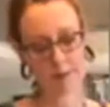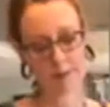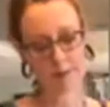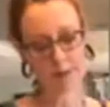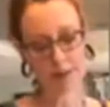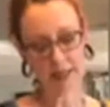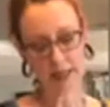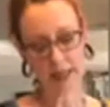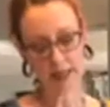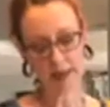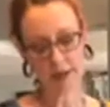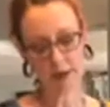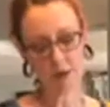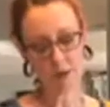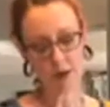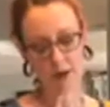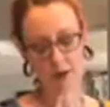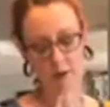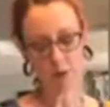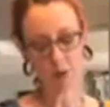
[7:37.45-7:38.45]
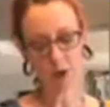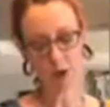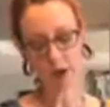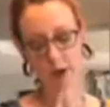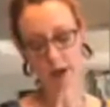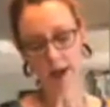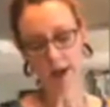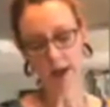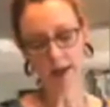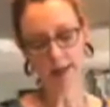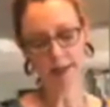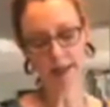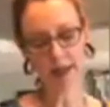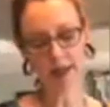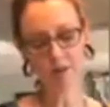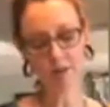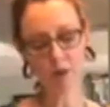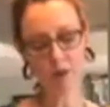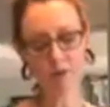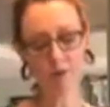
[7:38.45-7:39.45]
But again, you want to work on
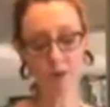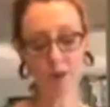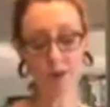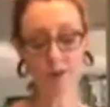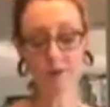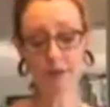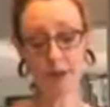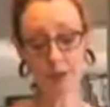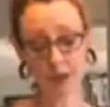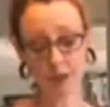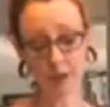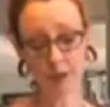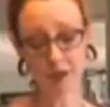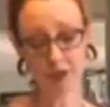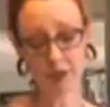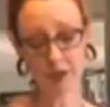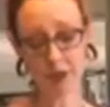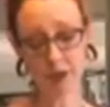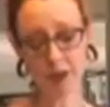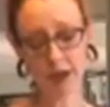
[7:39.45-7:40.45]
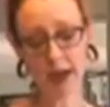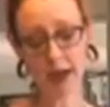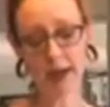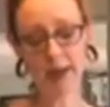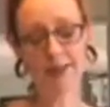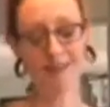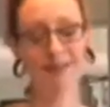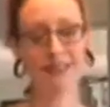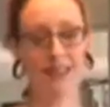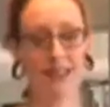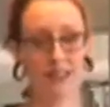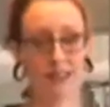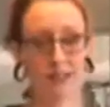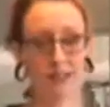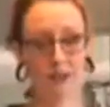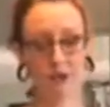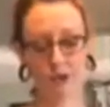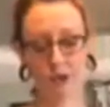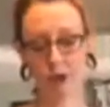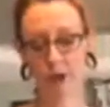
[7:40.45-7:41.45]
getting more fruits and vegetables into your diet and
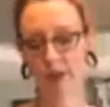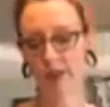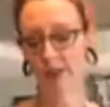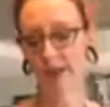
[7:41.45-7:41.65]
less sugars.